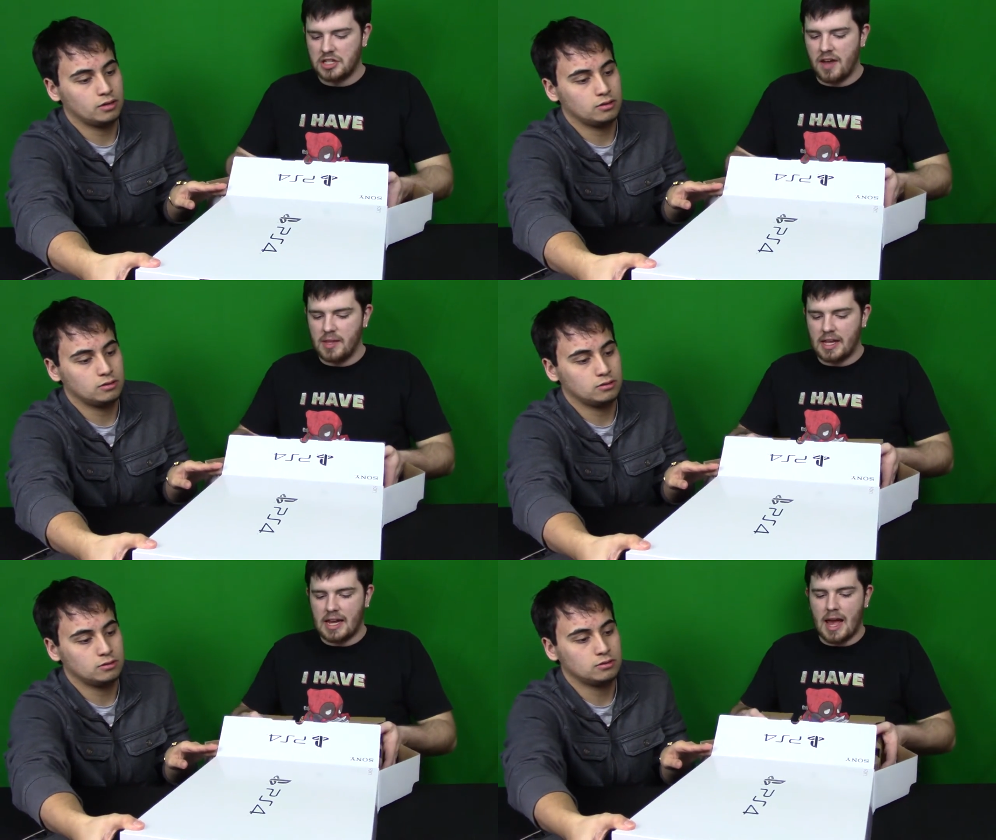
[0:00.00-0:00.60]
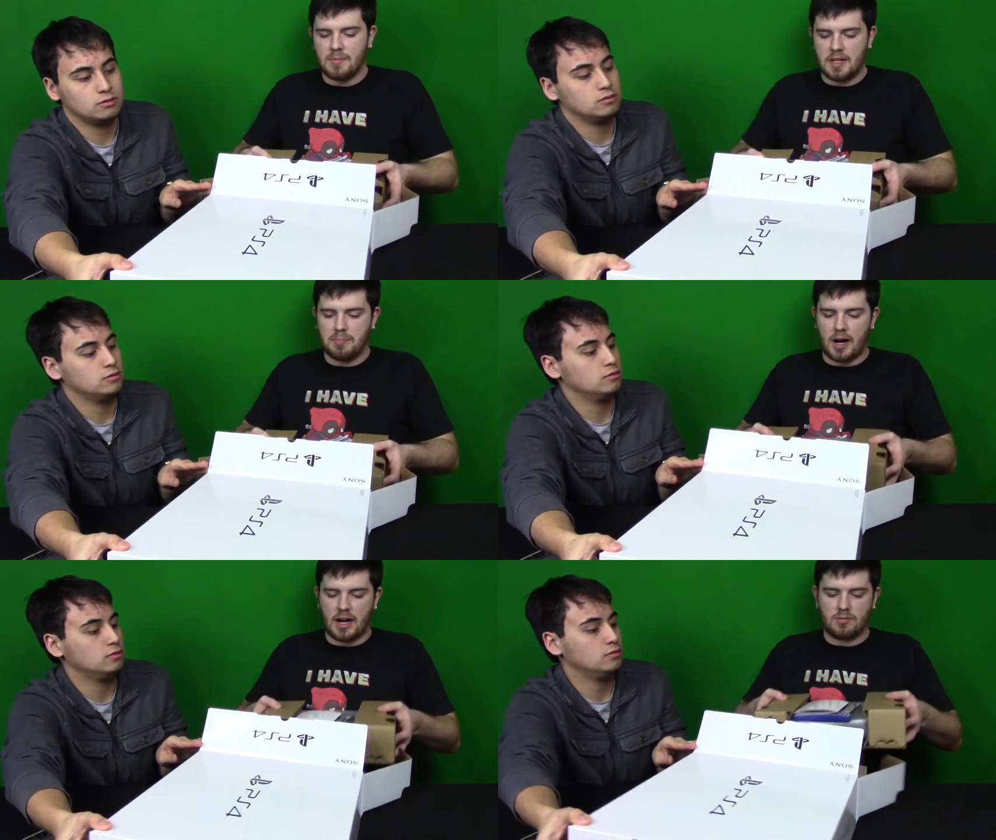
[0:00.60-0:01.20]
Speaker 1: gave me like an empty
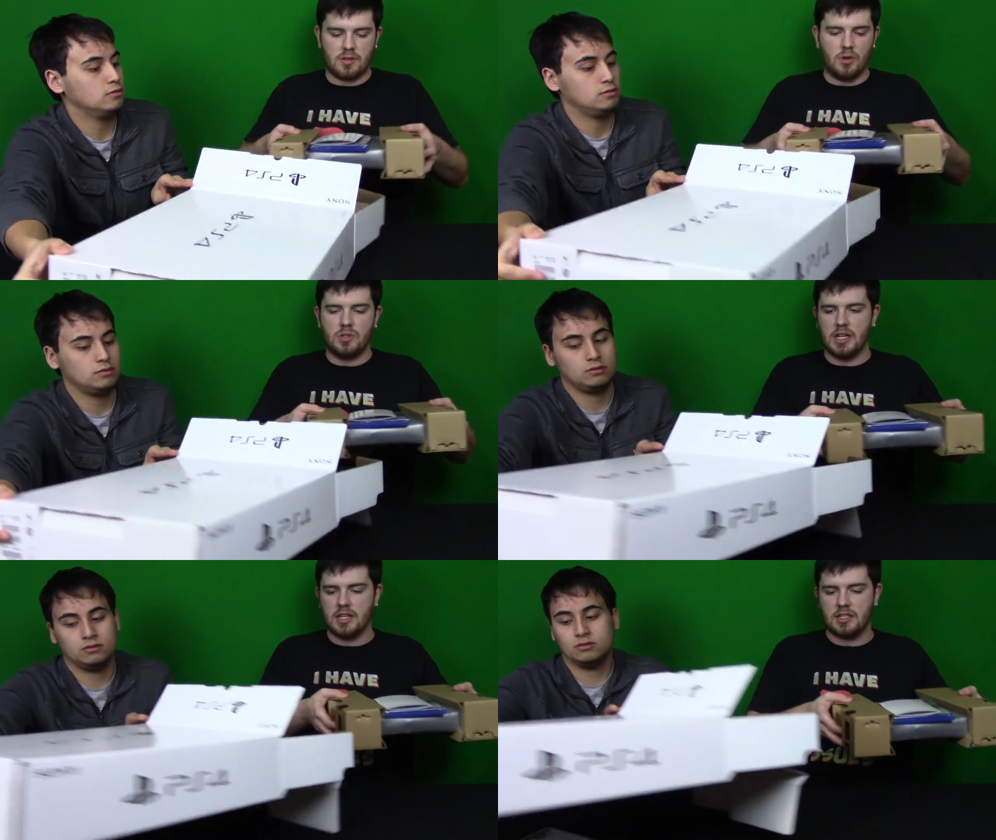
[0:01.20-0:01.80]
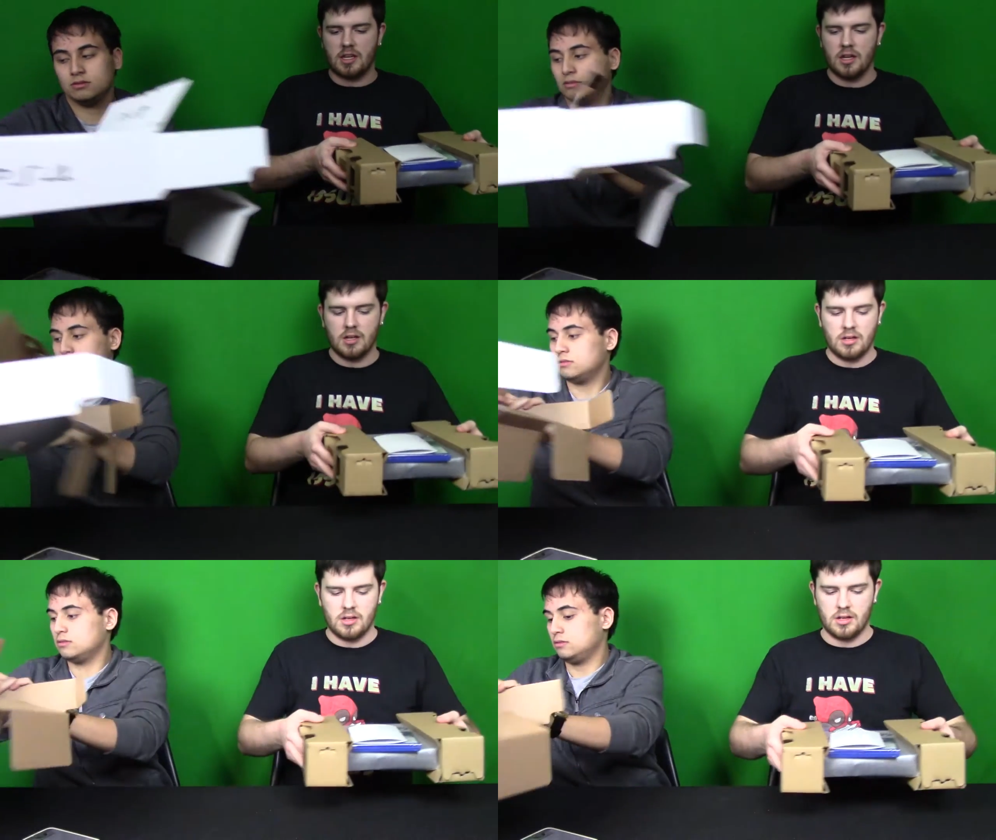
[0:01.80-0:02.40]
box with no disc.
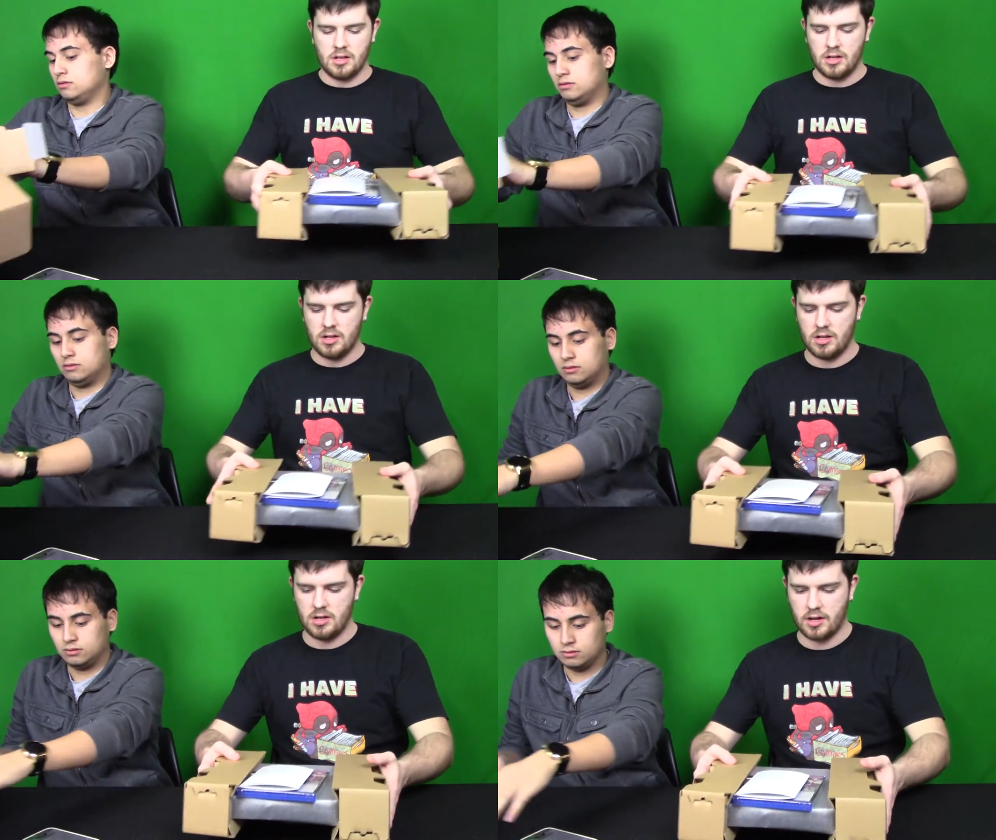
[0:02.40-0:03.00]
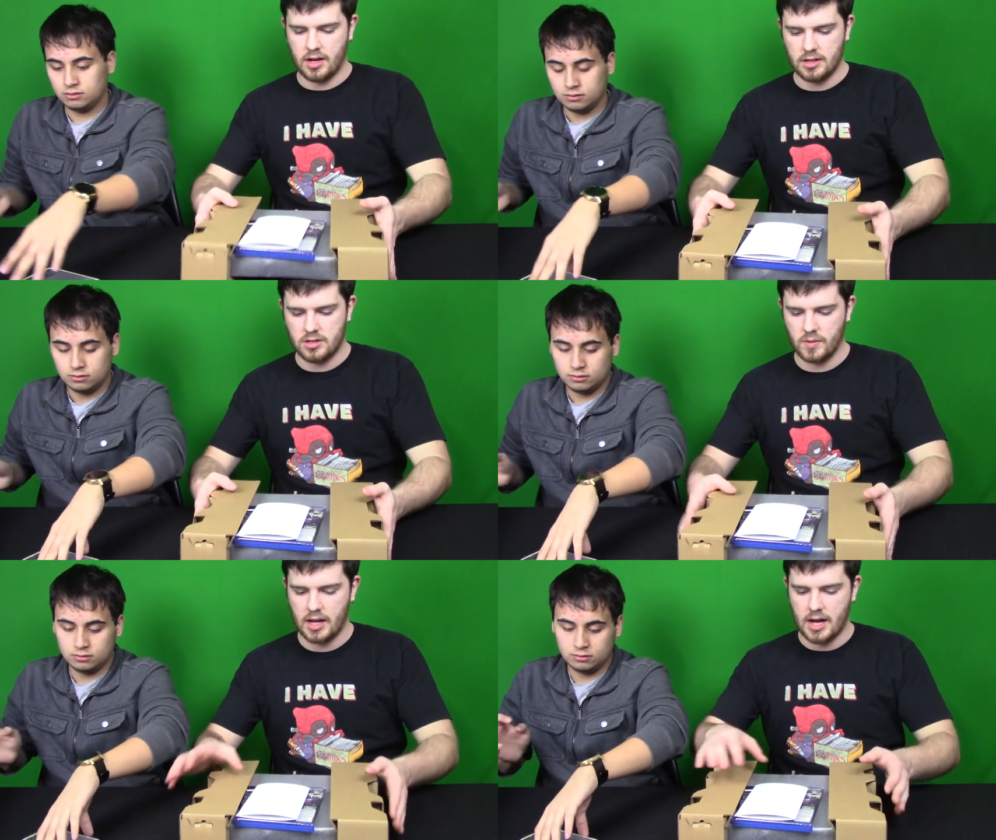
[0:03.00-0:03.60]
Okay,
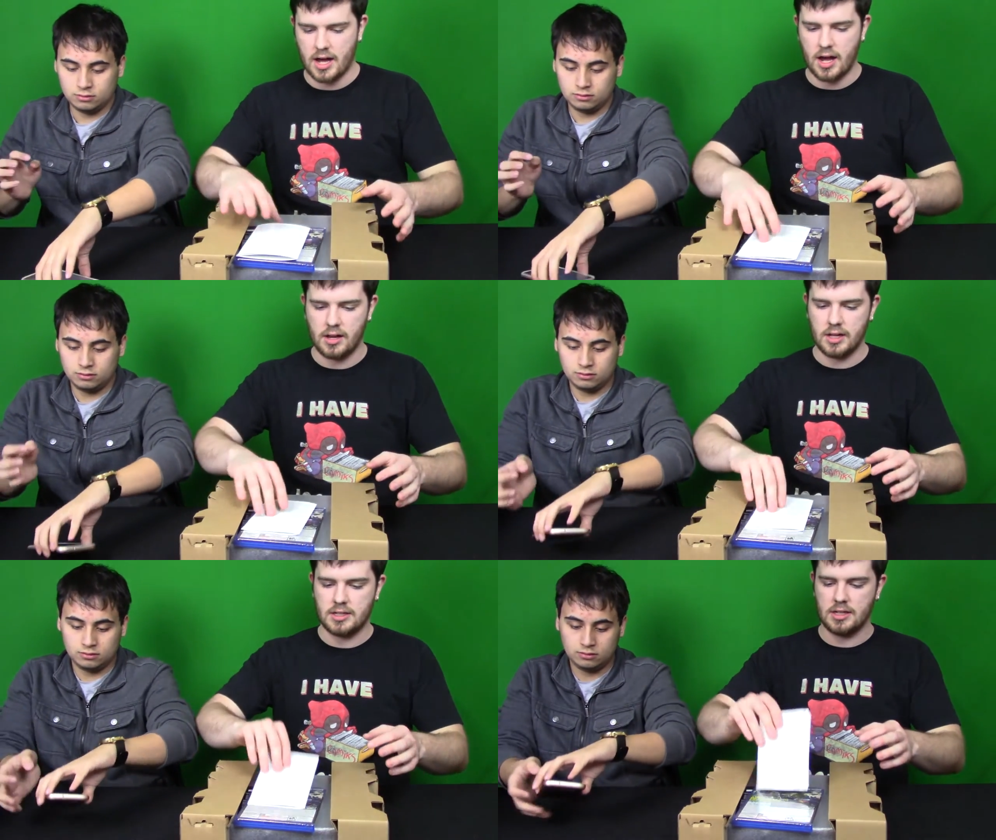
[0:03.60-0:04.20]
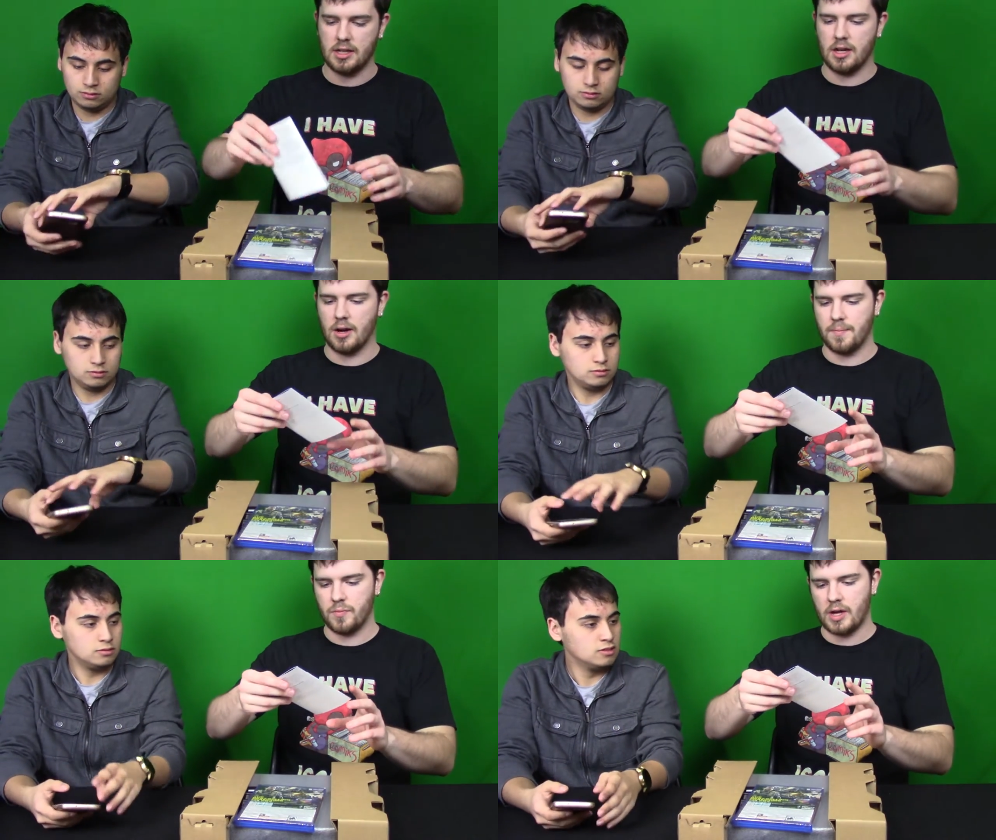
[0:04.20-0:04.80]
so we got, let's see
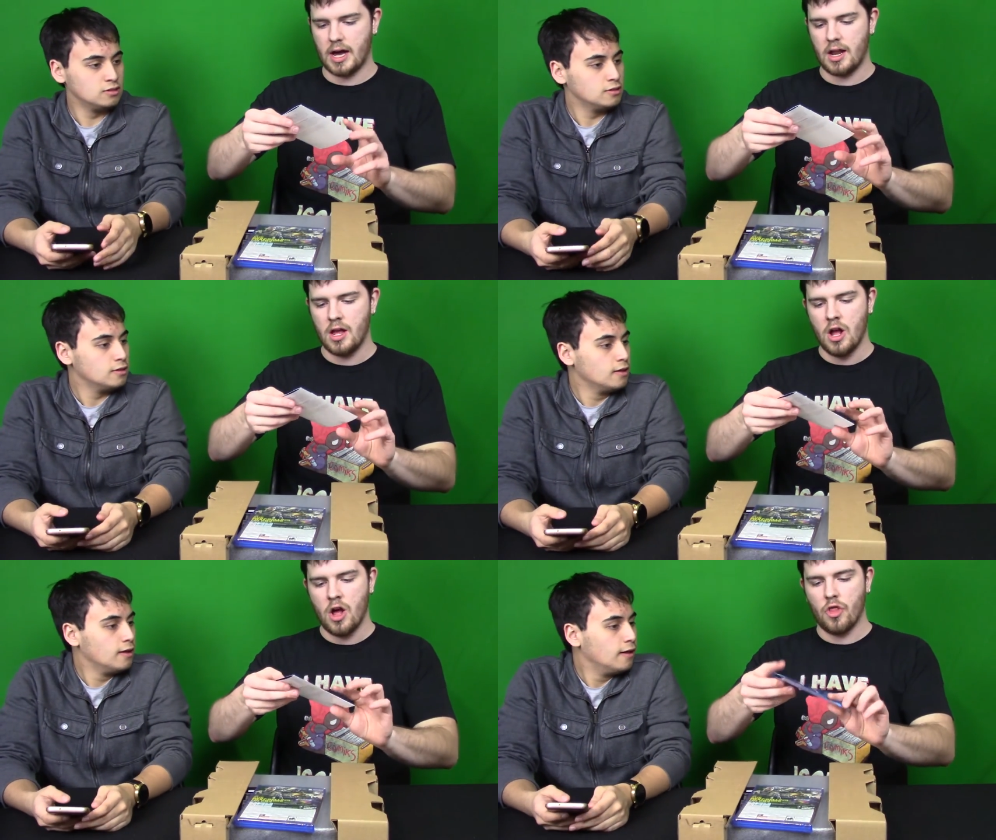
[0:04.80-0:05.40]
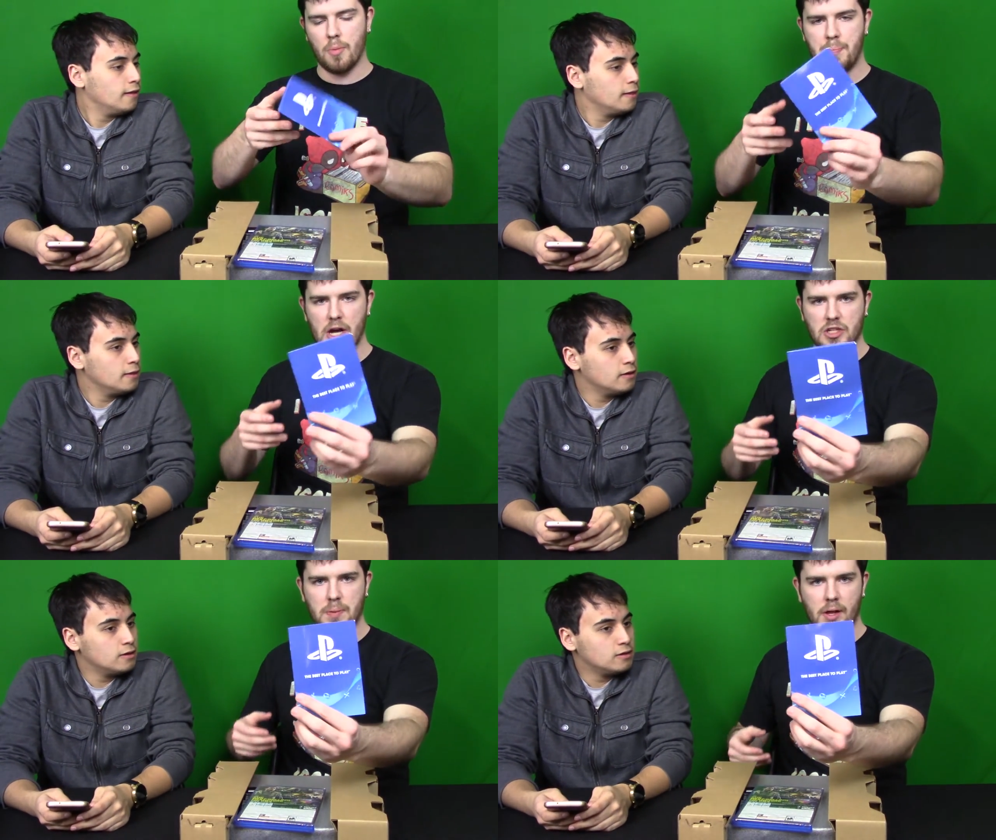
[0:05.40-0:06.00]
here. We got the
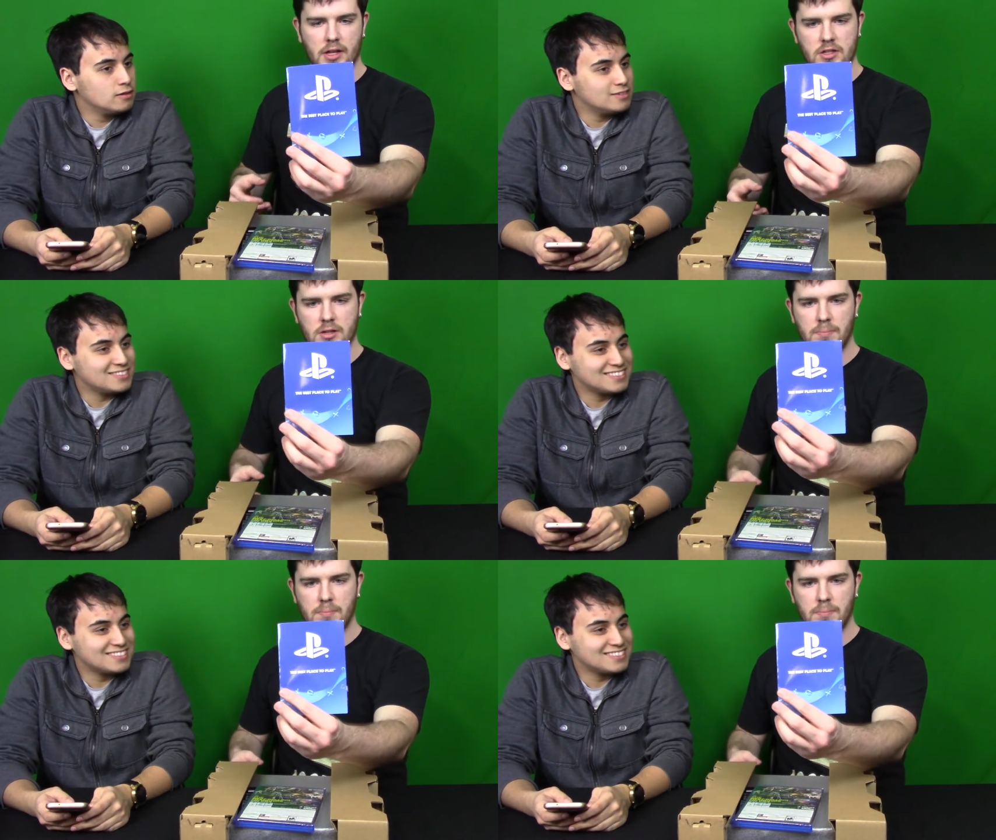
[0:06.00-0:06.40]
best place to